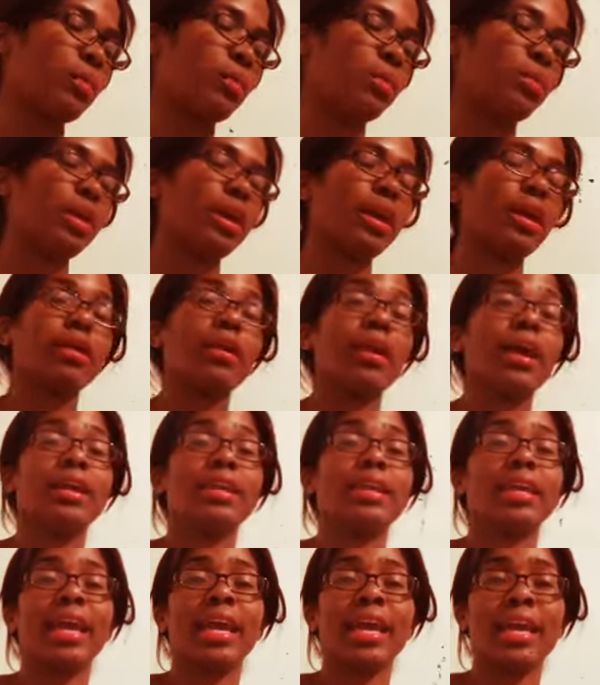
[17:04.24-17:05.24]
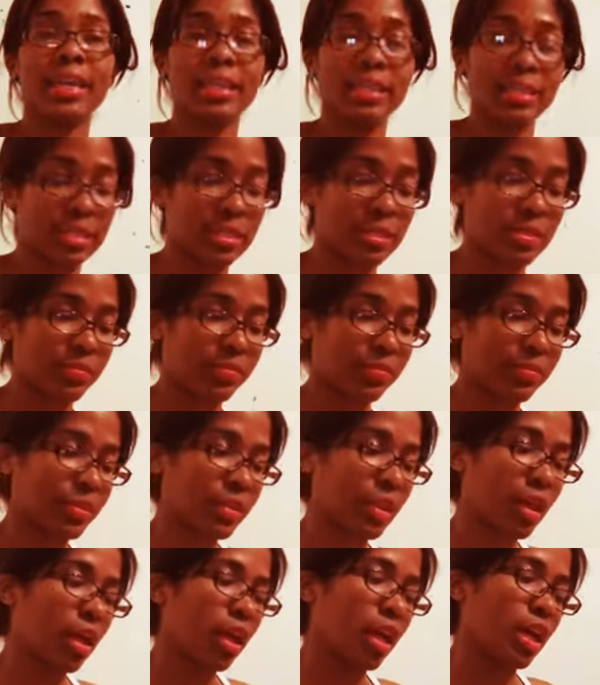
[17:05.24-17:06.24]
it will air at 8.
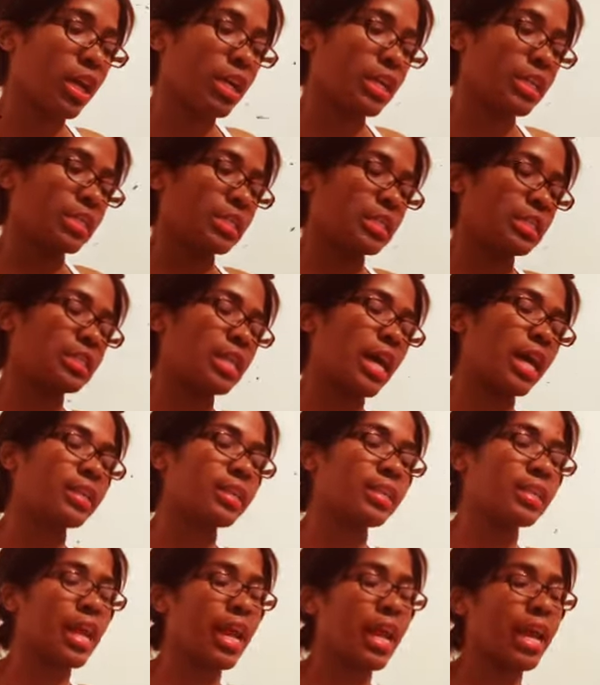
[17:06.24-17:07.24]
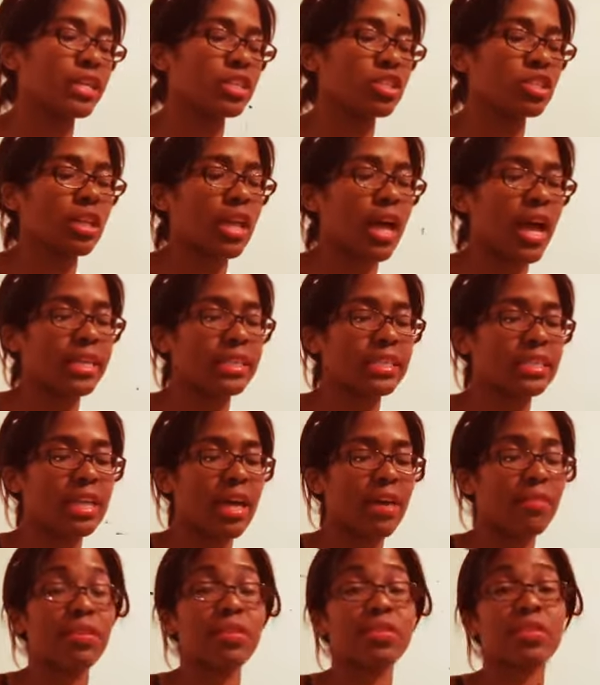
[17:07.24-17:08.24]
Sunday, July
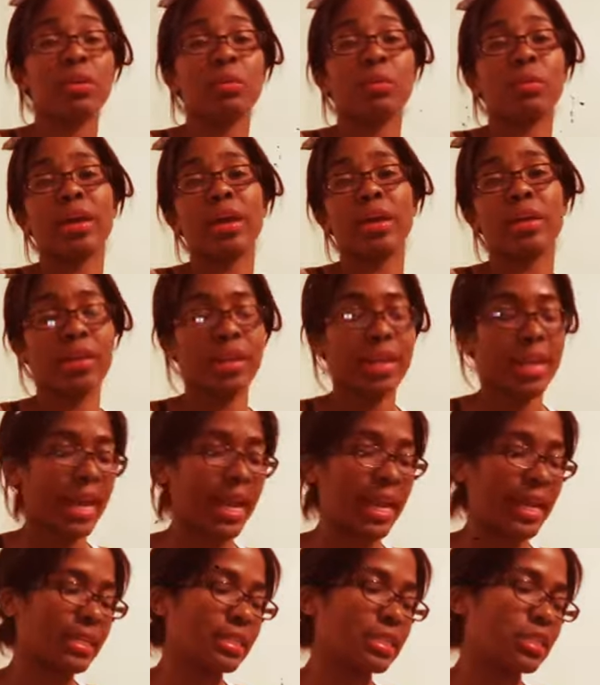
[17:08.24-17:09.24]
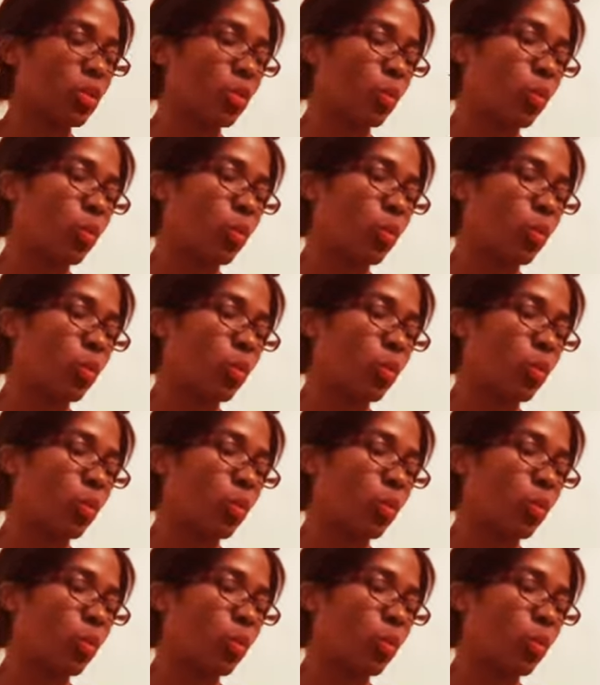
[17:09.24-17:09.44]
7th, it will air at 8.